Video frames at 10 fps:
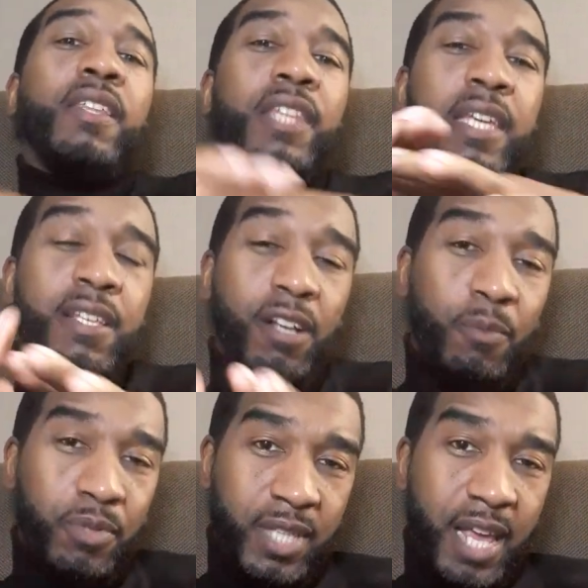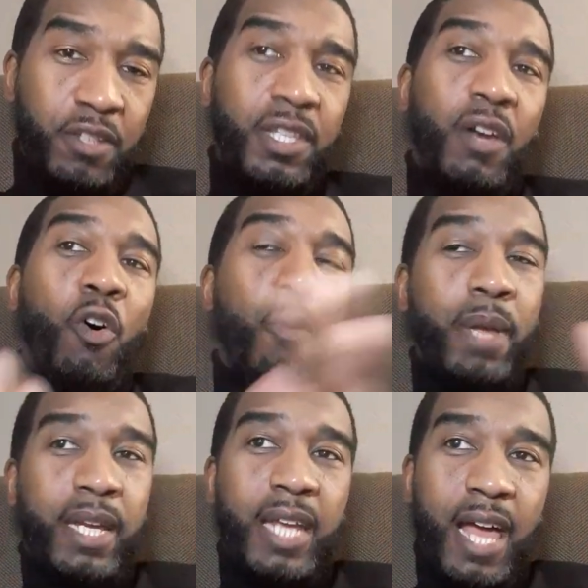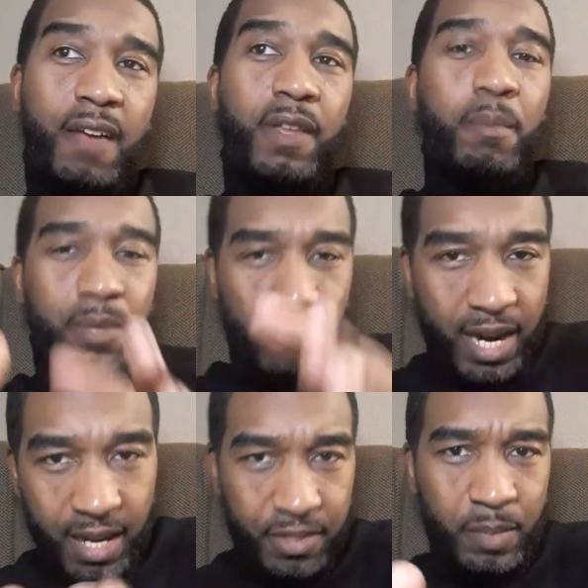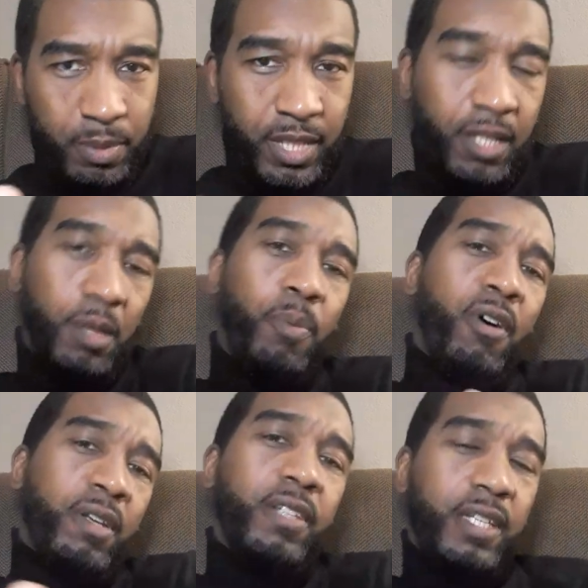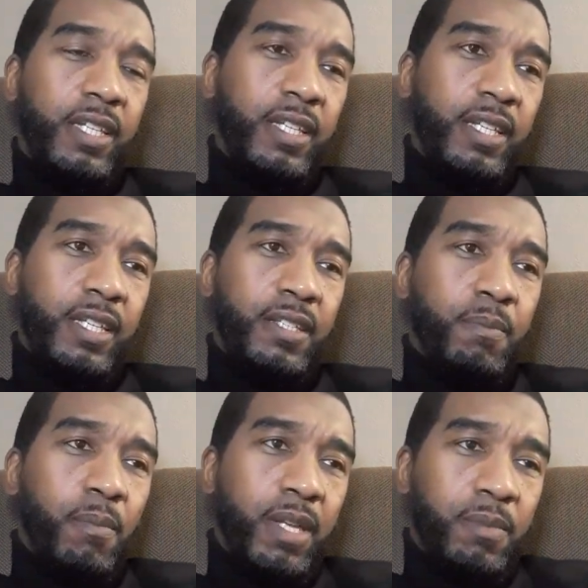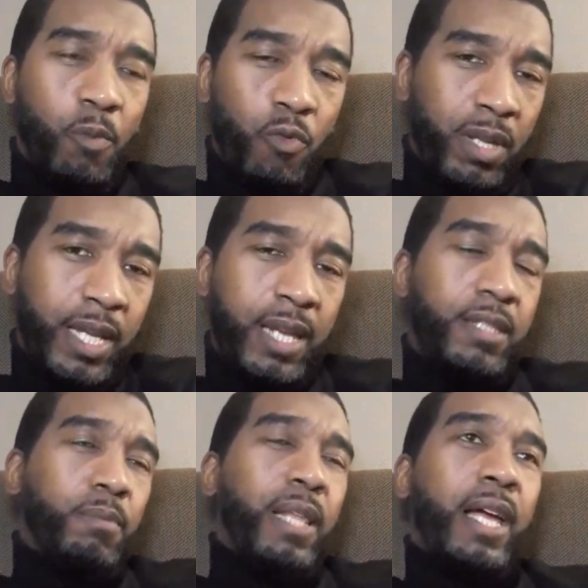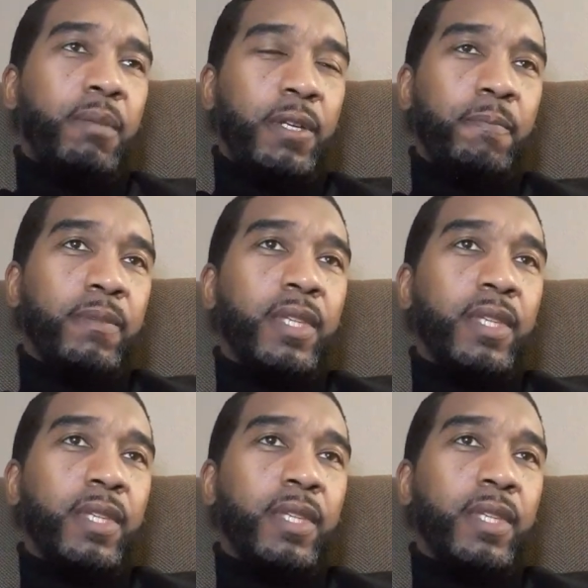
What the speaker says: These are standards that all men can have, but right here, this particular part is more relegated to black men.